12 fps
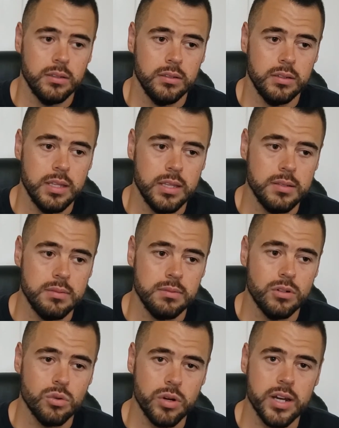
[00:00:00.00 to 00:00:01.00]
they
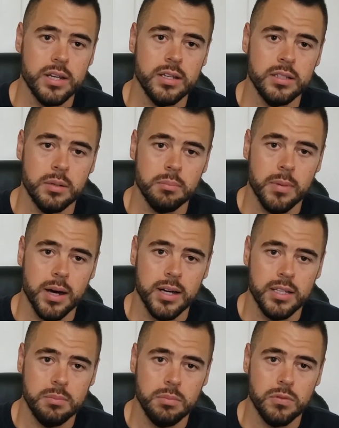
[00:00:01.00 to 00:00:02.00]
created in their
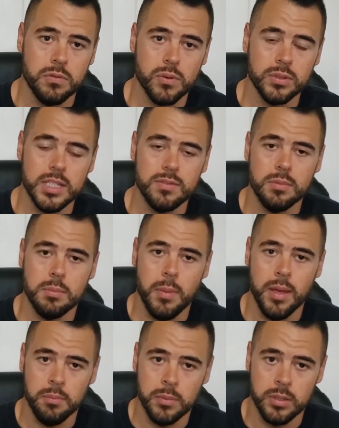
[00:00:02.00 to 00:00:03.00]
mind before they even
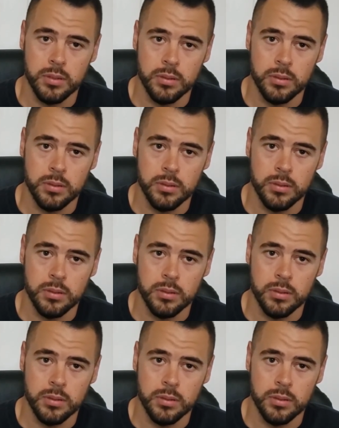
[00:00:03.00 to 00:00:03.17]
met me.